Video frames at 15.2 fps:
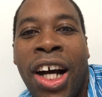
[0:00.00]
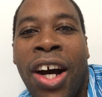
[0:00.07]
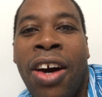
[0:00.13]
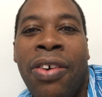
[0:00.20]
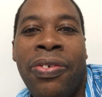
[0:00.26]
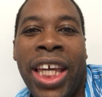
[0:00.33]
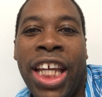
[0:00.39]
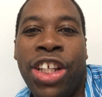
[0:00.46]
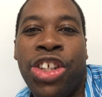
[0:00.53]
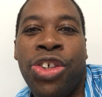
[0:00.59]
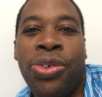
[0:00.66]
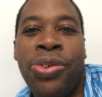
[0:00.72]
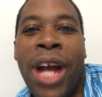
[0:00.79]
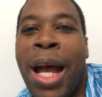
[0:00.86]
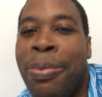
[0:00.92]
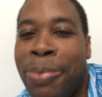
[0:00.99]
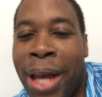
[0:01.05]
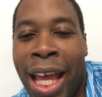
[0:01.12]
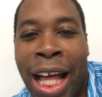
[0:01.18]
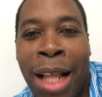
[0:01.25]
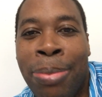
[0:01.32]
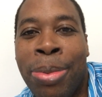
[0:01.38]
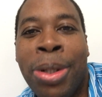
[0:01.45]
of a trap
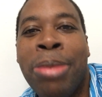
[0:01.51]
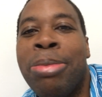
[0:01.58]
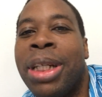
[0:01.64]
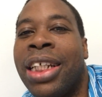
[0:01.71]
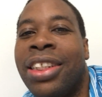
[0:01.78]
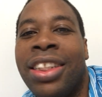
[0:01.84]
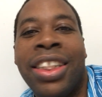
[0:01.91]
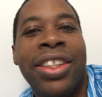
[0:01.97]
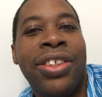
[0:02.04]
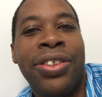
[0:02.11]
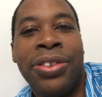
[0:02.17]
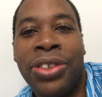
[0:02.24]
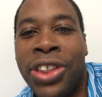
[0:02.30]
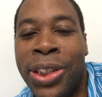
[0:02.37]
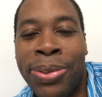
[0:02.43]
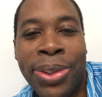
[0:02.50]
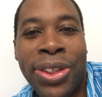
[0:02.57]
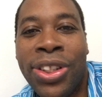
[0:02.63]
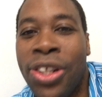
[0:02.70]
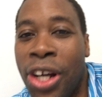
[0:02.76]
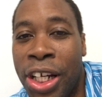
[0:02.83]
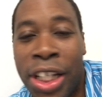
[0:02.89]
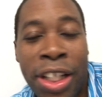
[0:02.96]
album, and she was
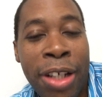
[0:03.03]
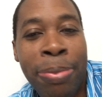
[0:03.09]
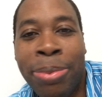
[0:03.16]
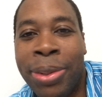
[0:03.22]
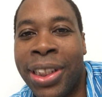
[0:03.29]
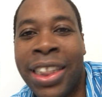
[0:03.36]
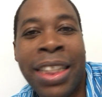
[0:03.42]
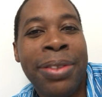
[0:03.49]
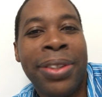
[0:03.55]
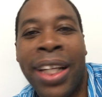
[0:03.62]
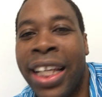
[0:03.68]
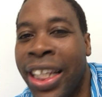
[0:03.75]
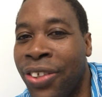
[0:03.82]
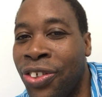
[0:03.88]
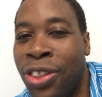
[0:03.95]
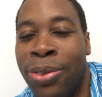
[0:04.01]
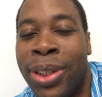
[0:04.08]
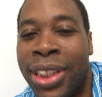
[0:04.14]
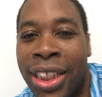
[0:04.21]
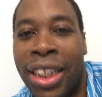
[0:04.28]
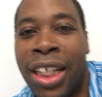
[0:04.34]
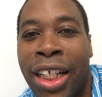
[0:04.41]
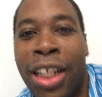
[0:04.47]
turning up. It seems like if she was
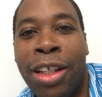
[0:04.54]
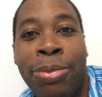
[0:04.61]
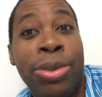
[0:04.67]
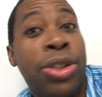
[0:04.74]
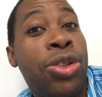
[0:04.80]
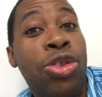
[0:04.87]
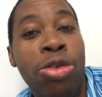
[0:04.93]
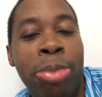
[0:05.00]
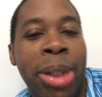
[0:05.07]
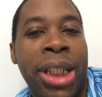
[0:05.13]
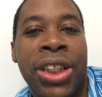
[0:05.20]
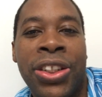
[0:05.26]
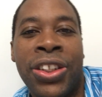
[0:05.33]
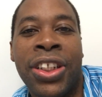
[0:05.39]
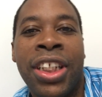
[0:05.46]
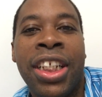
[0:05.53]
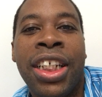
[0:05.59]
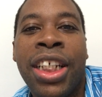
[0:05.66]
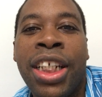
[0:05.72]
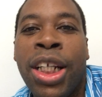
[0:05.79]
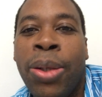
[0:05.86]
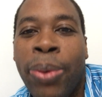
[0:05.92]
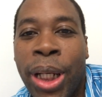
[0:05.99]
in the clubs too much
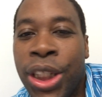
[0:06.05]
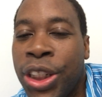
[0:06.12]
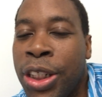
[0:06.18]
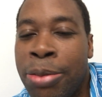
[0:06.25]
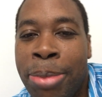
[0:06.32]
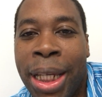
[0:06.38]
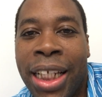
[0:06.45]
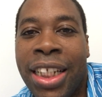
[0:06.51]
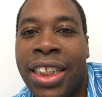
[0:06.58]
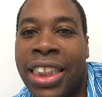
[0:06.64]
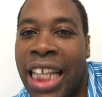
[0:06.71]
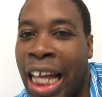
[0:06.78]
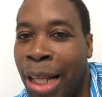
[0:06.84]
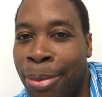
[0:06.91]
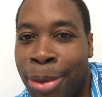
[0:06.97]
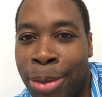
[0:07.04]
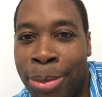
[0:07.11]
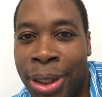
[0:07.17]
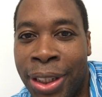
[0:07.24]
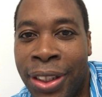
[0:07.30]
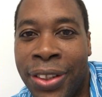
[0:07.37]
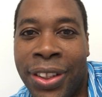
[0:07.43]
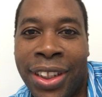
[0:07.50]
when she made this album.
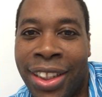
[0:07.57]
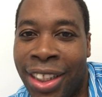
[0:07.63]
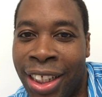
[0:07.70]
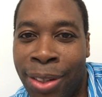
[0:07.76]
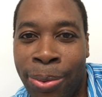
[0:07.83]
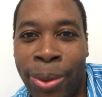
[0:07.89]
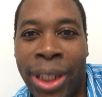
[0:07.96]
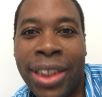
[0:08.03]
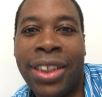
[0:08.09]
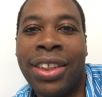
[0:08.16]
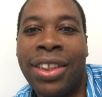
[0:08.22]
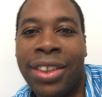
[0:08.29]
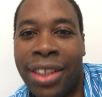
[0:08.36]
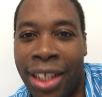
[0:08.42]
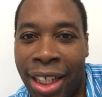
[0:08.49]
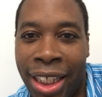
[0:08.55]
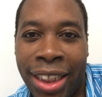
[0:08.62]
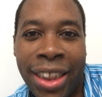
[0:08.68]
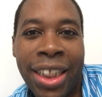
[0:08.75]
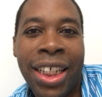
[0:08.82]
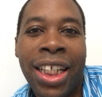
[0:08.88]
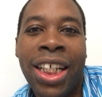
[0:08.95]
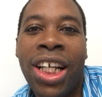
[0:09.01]
It wasn't like
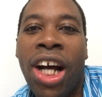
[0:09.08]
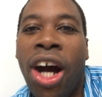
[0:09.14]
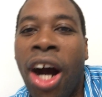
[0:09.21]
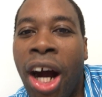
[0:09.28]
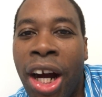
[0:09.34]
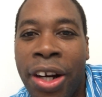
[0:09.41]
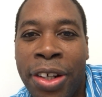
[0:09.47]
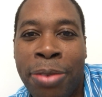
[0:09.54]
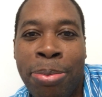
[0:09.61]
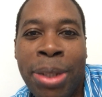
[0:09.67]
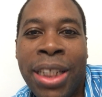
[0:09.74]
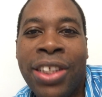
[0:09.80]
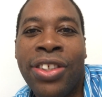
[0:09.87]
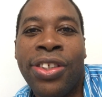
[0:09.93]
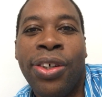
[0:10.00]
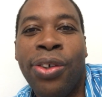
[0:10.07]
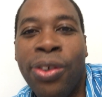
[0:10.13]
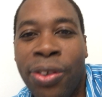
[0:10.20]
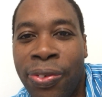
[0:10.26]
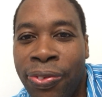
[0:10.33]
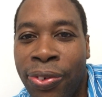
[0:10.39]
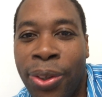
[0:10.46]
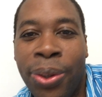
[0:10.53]
R&B
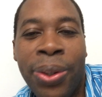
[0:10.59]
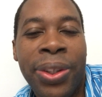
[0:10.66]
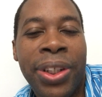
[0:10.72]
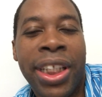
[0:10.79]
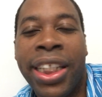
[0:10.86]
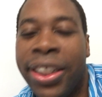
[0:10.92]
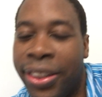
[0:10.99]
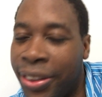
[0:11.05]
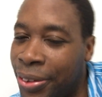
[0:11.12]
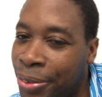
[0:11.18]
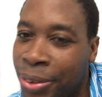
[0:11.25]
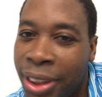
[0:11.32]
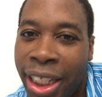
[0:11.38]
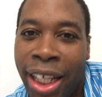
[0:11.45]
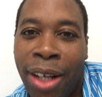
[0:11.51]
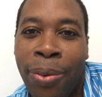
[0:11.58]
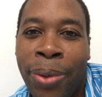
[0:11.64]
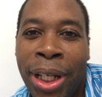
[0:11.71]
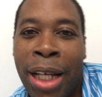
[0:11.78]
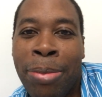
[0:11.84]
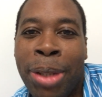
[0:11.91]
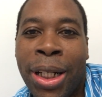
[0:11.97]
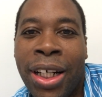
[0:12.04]
soulful, what
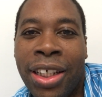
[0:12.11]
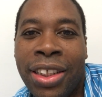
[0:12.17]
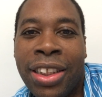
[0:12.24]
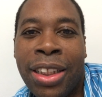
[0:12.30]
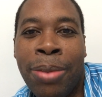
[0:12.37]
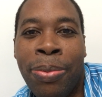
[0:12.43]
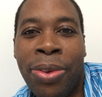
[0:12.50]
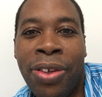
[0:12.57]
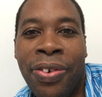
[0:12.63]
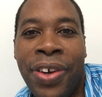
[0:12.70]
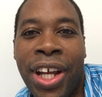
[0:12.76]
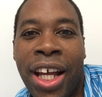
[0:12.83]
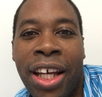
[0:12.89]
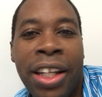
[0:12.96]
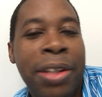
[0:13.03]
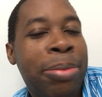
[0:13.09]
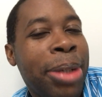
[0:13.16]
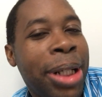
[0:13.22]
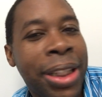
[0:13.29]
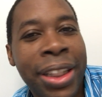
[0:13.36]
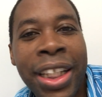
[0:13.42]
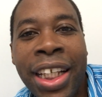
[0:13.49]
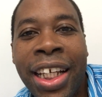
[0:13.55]
I'm accustomed to Rihanna.
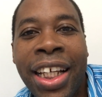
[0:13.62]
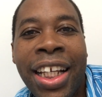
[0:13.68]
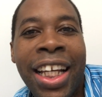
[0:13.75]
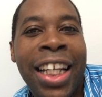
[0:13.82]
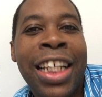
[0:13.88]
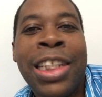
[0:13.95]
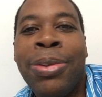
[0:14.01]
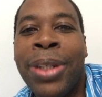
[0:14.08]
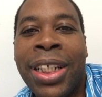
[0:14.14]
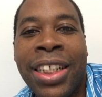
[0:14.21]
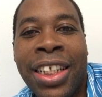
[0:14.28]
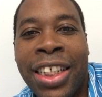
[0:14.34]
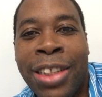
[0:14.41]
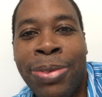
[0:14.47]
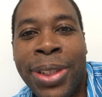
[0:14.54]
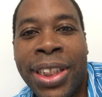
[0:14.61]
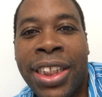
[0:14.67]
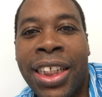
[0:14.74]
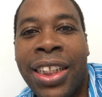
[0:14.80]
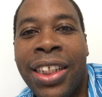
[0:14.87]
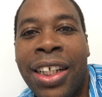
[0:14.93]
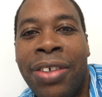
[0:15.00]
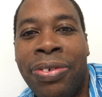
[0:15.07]
But it is what it is. We
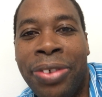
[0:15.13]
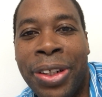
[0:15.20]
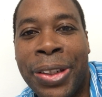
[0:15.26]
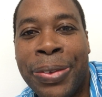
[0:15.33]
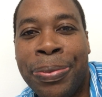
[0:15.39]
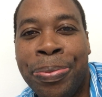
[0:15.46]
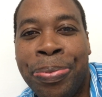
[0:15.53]
still love her.